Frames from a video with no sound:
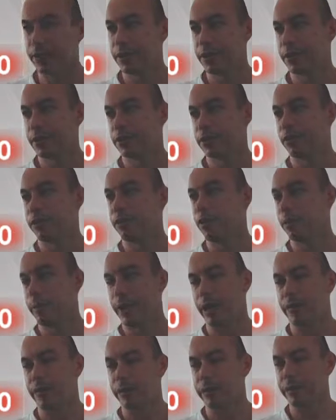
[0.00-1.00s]
So you've got
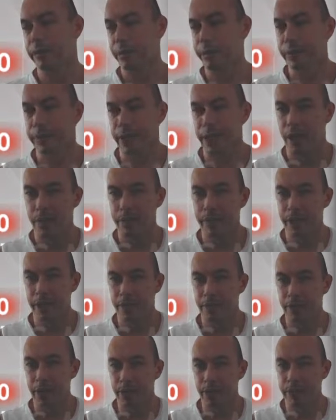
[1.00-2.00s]
about a 50% upkeep
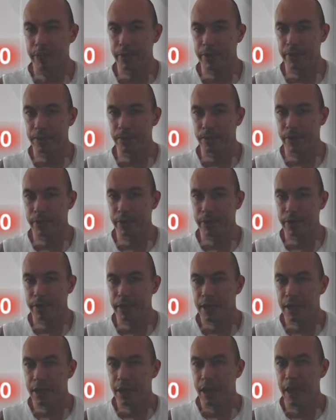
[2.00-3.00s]
rate with this one,
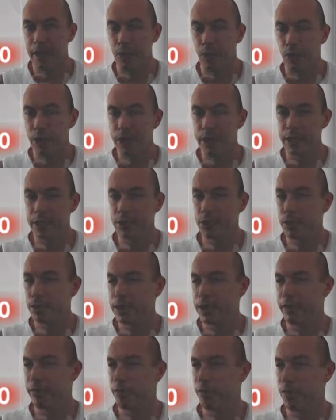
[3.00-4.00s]
and all you need to do is
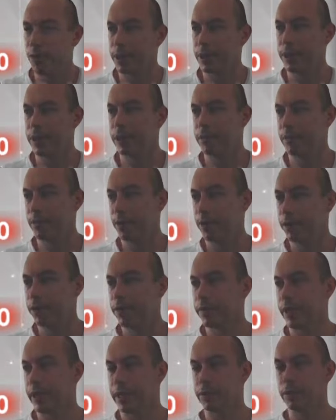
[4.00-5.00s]
have one hero
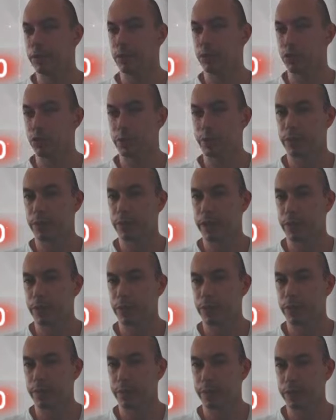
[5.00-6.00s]
that can do a triple hit on
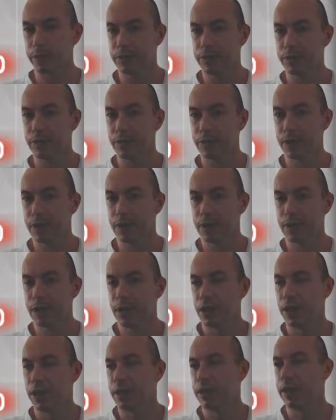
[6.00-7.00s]
the boss.
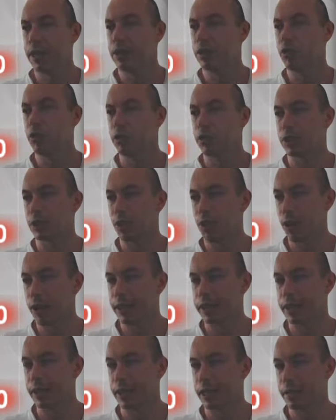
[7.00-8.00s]
Then your entire
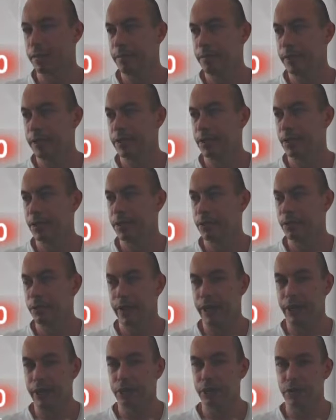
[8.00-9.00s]
team is going to do an
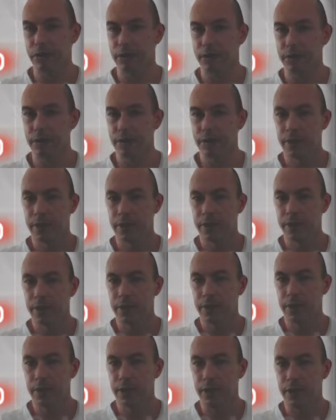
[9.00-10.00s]
extra
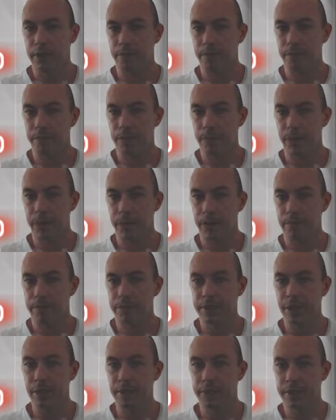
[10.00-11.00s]

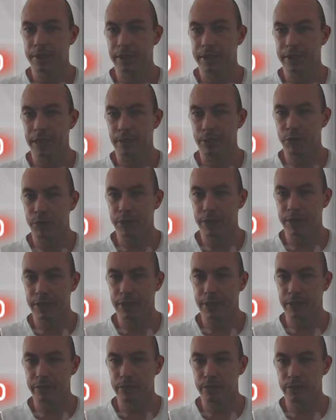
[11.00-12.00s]
10% damage at this
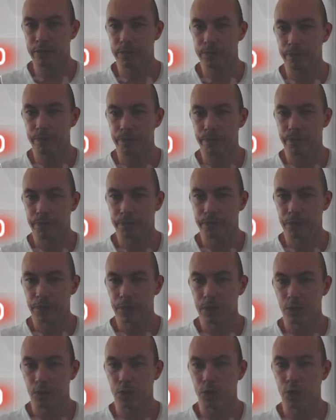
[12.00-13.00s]
level,
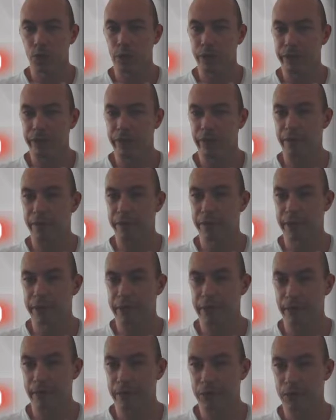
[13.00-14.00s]
or 25%
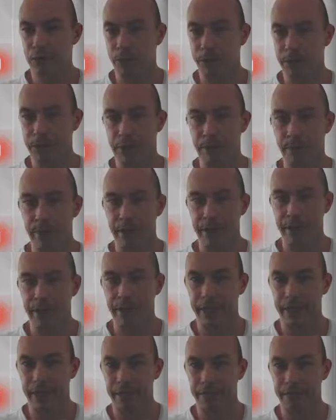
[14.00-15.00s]
damage once it's maxed out.